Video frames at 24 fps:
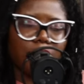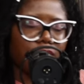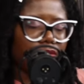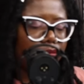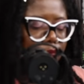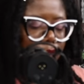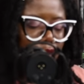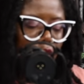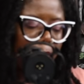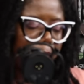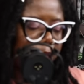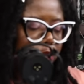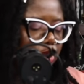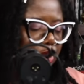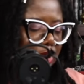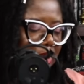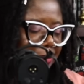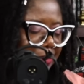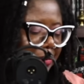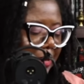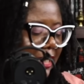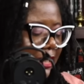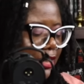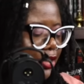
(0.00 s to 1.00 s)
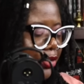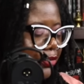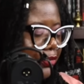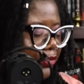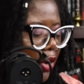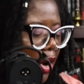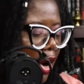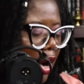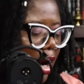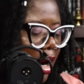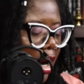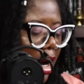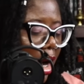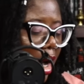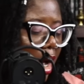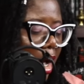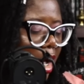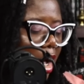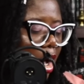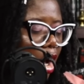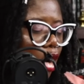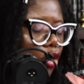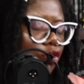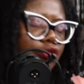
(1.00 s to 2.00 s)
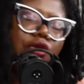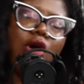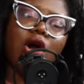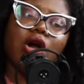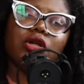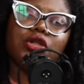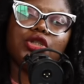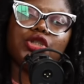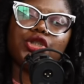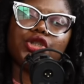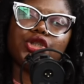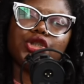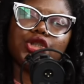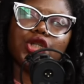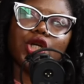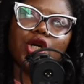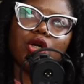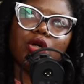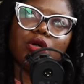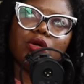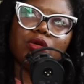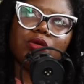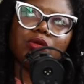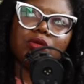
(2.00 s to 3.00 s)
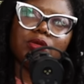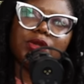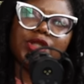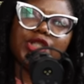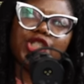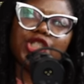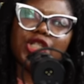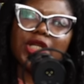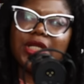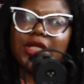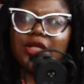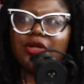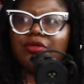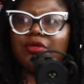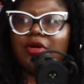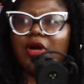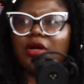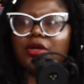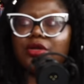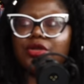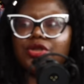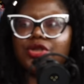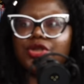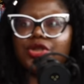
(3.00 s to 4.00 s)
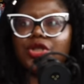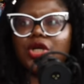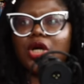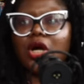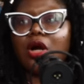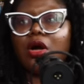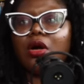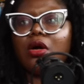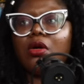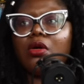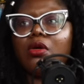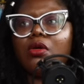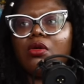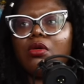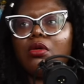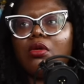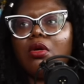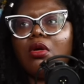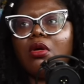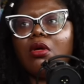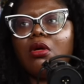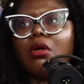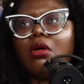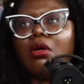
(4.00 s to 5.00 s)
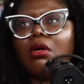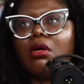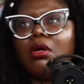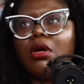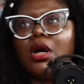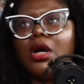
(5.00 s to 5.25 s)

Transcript: Nope, she did plenty of wrong. Wrong show? Is she in the wrong show?